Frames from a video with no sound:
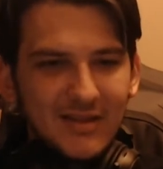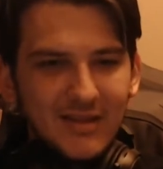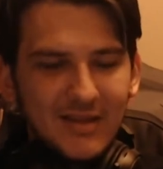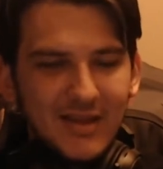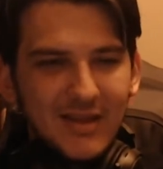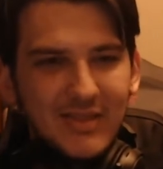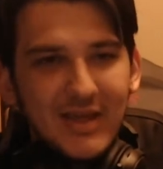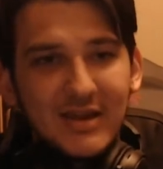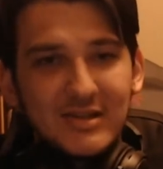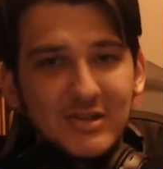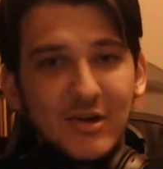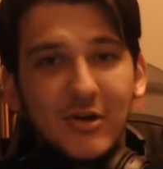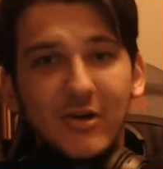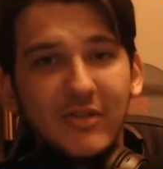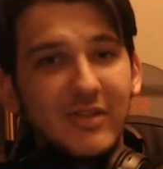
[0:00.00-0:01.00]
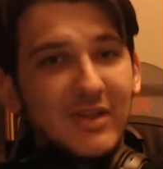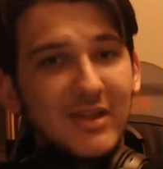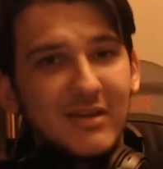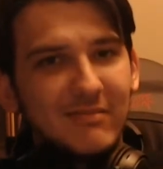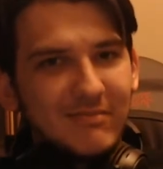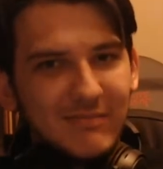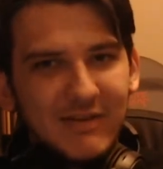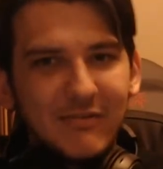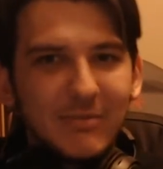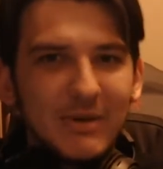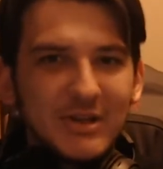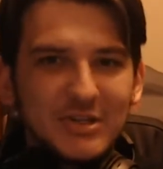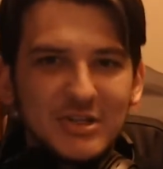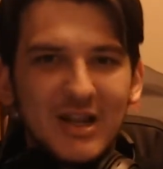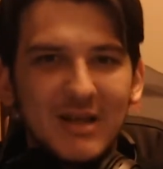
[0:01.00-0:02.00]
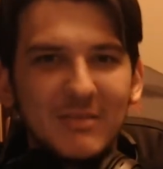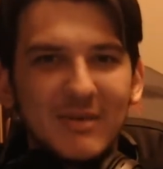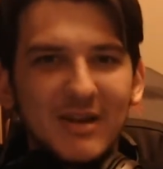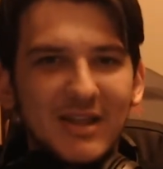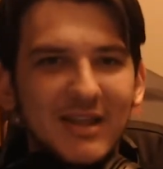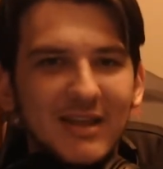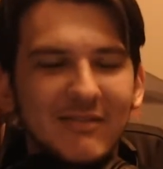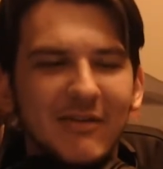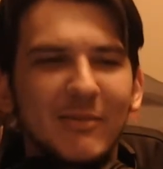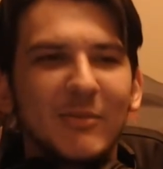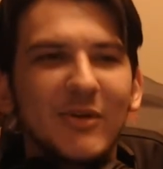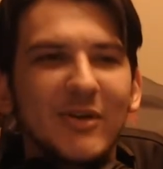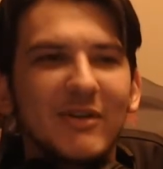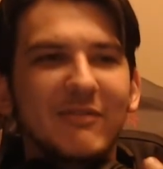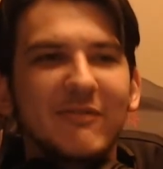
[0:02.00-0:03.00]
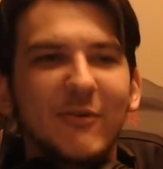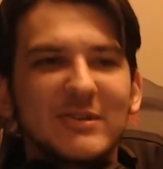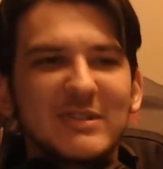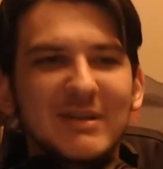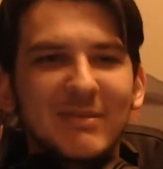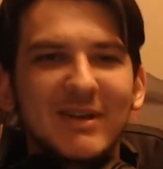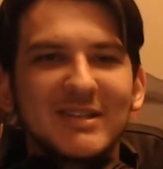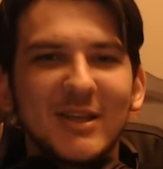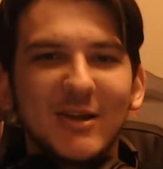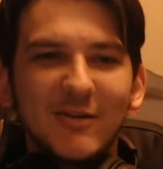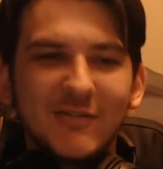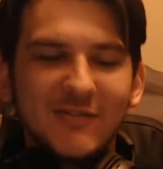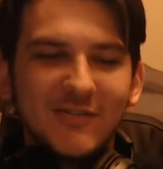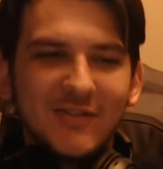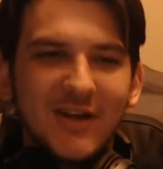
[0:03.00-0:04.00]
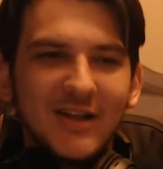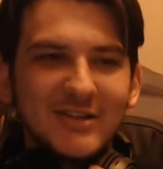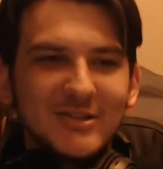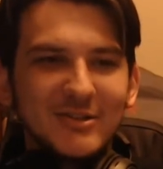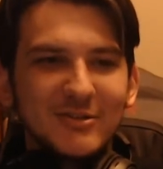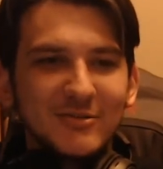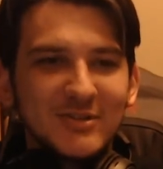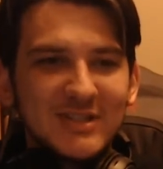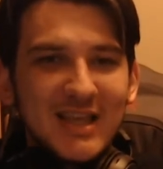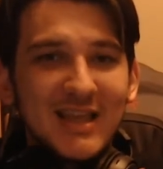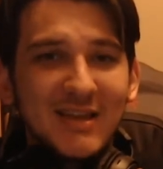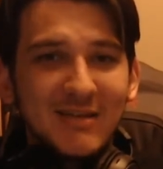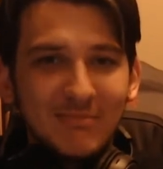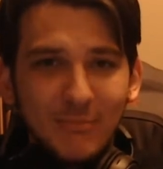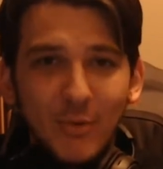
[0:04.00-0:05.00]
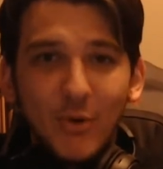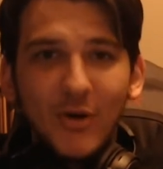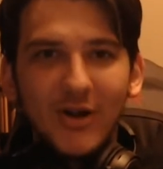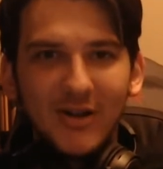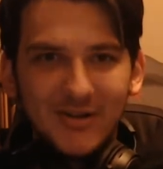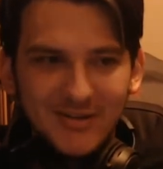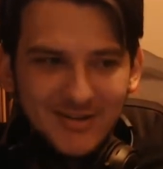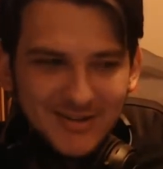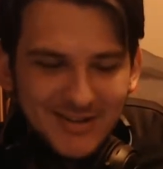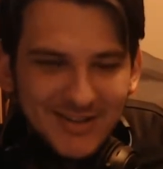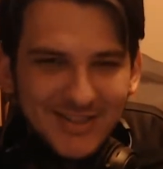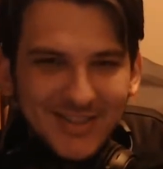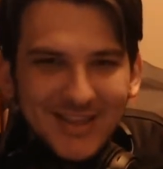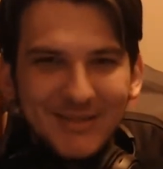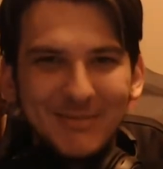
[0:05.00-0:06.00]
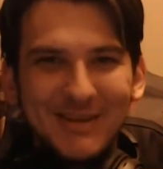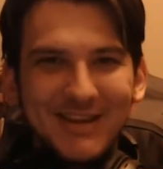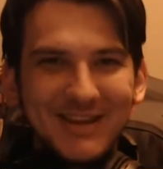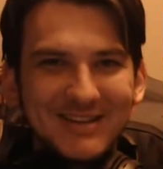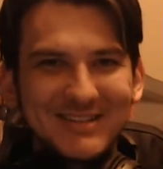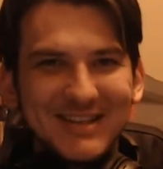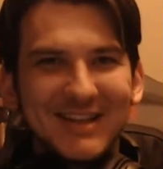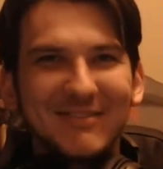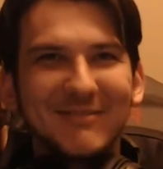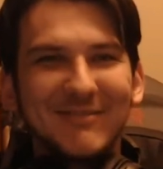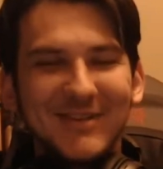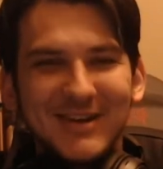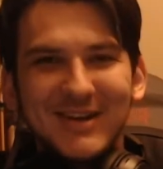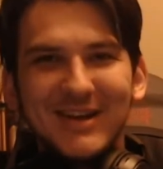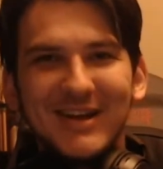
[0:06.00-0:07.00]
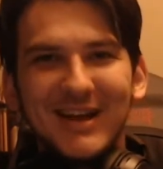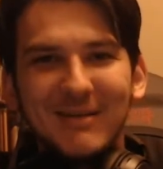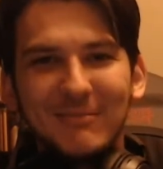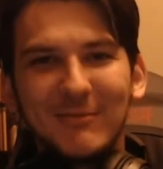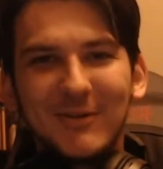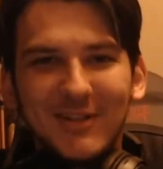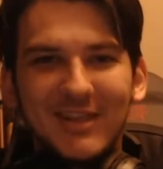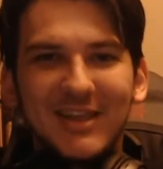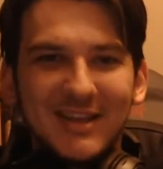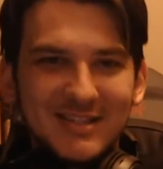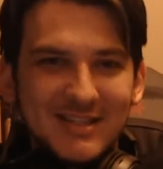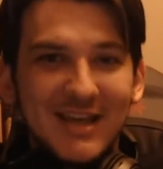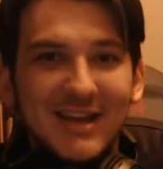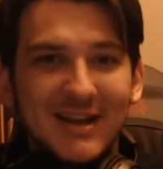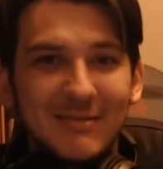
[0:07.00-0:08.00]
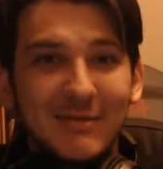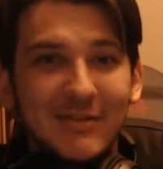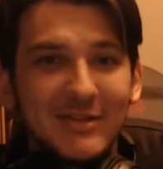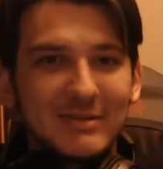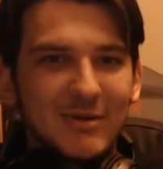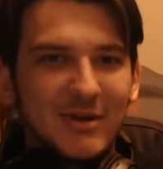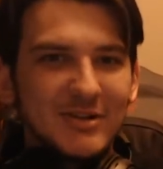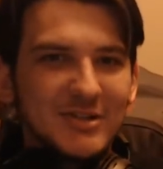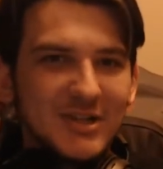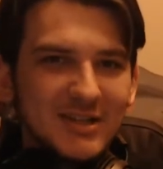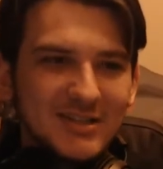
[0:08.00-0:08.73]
And that is all the information I'm going to give. I'm really forcing myself not to say more, because I'm really excited about this project.